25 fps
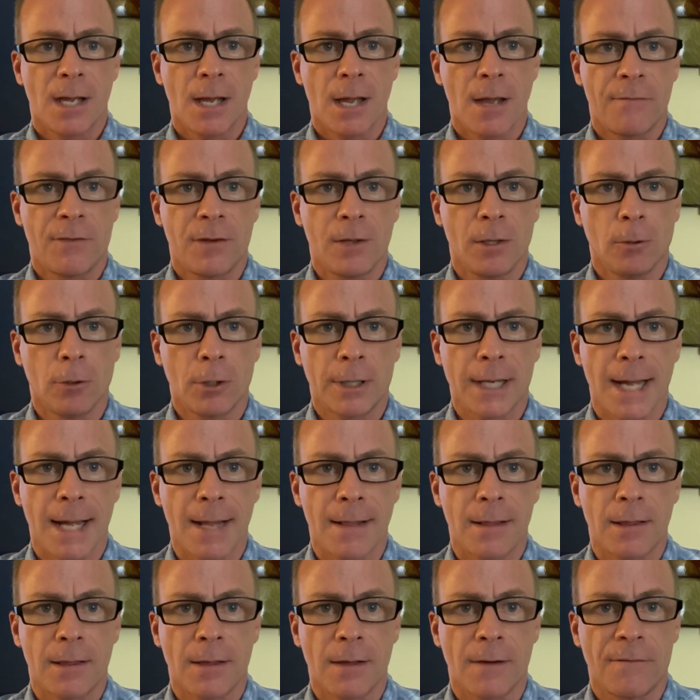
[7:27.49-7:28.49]
if you look
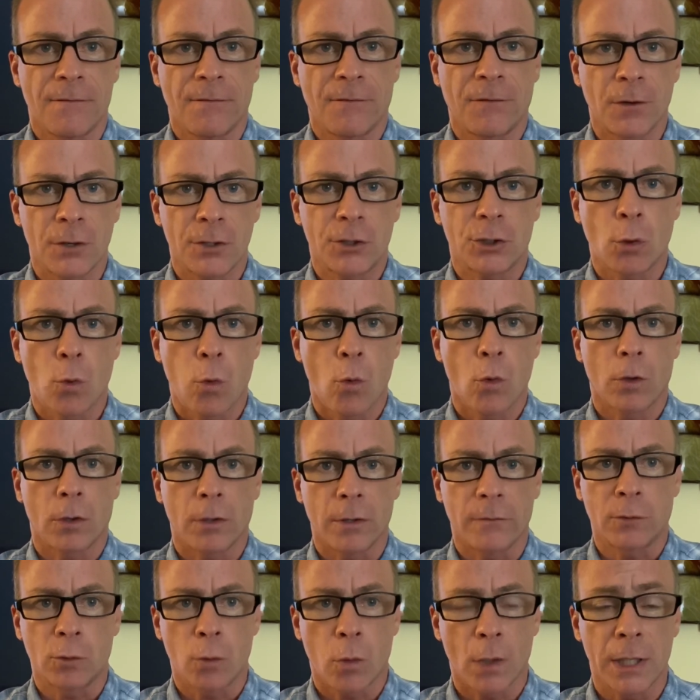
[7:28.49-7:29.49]
at the first quarter
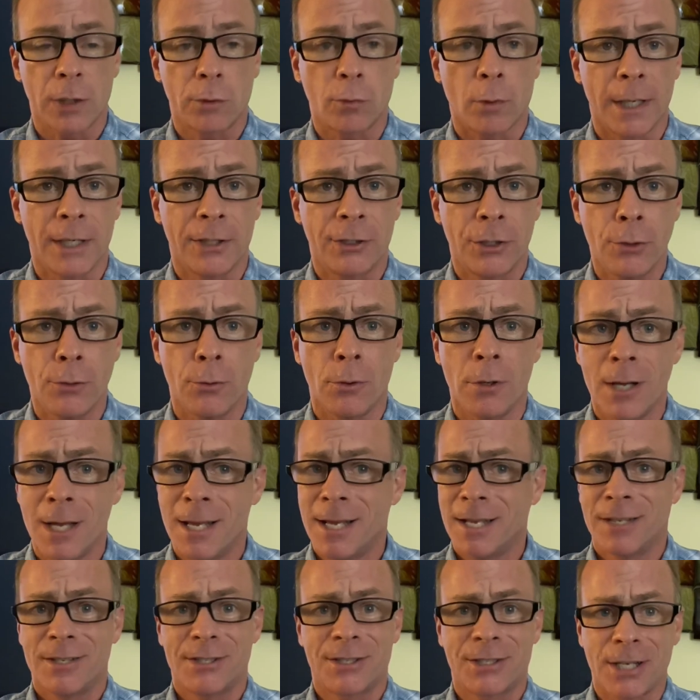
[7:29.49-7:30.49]
of 2022,
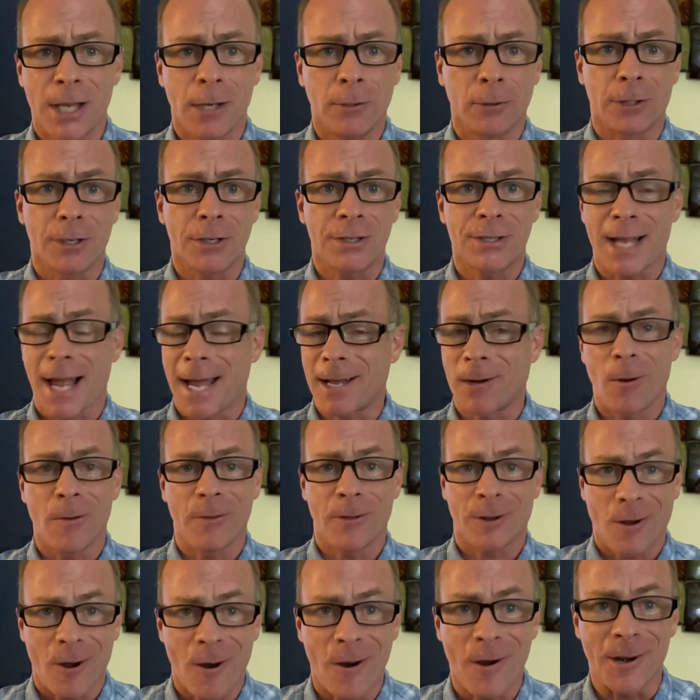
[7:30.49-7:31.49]
sellers had all
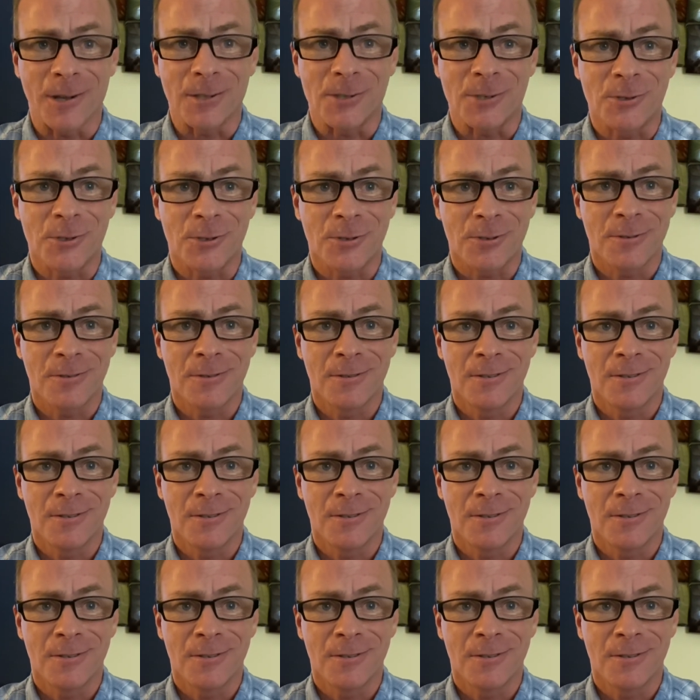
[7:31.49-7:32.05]
the cards.